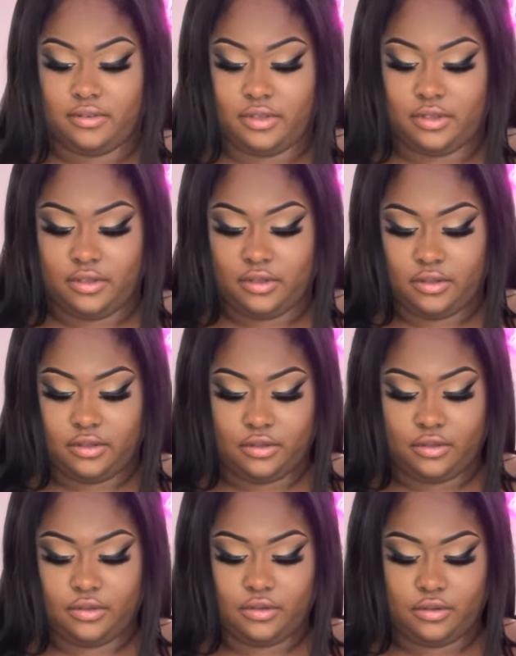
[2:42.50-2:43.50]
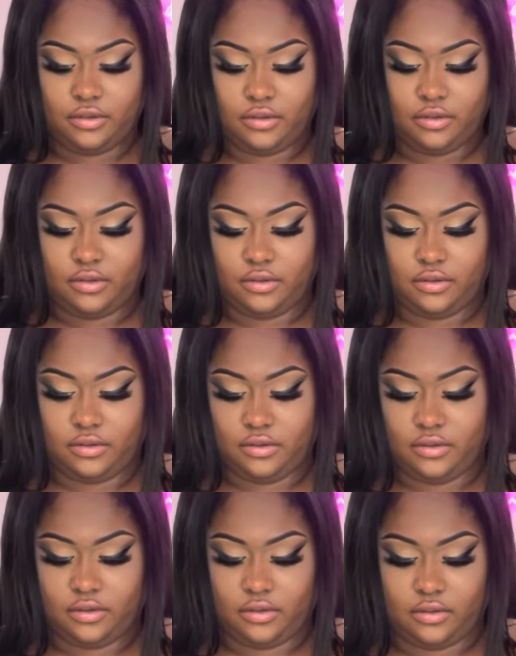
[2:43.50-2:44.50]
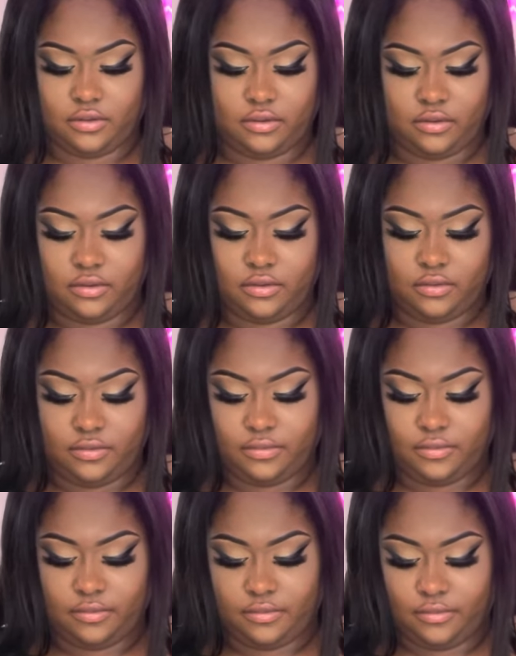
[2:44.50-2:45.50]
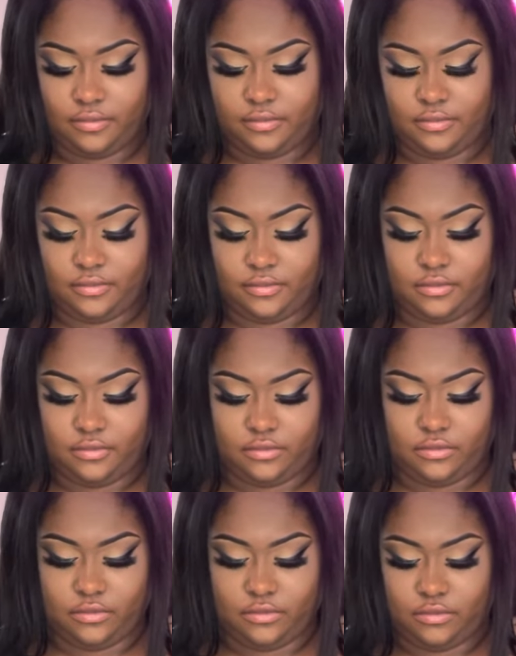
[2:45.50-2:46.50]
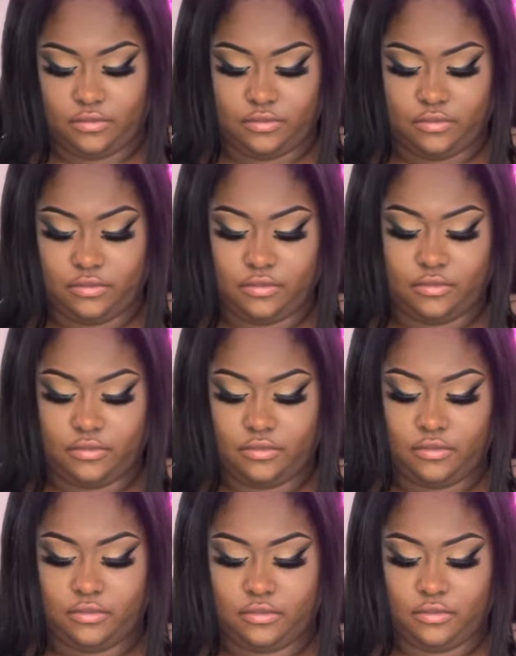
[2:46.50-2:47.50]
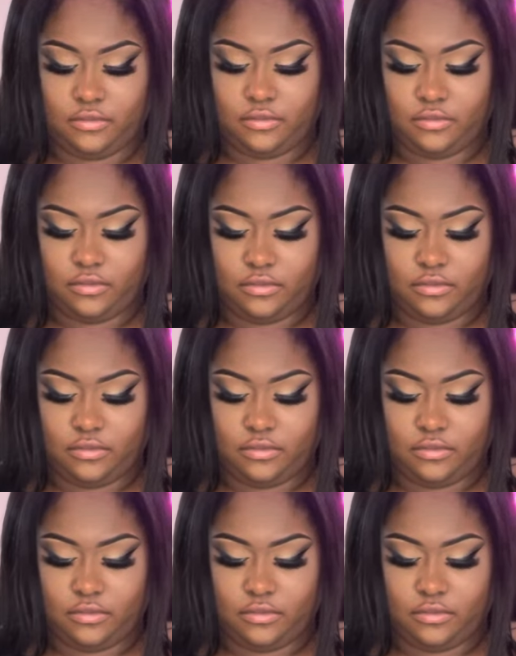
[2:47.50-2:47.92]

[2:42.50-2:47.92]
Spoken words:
No one is speaking in this clip.